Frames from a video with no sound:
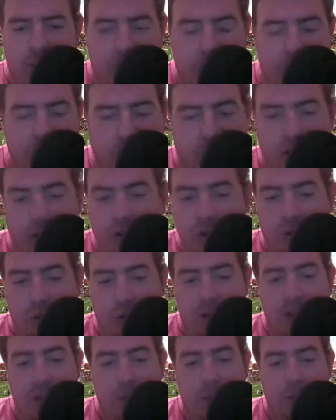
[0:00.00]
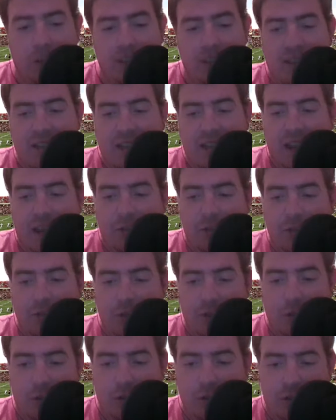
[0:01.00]
We are enjoying a Wednesday
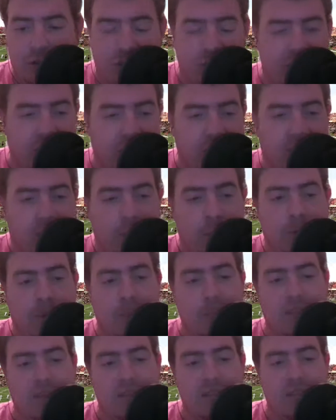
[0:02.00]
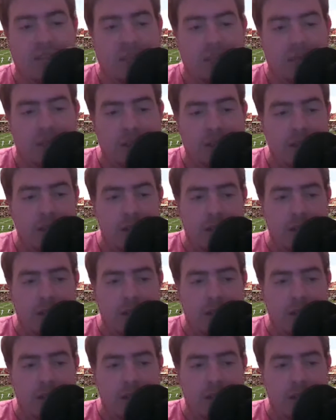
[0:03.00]
afternoon. Just got done with a busy evening.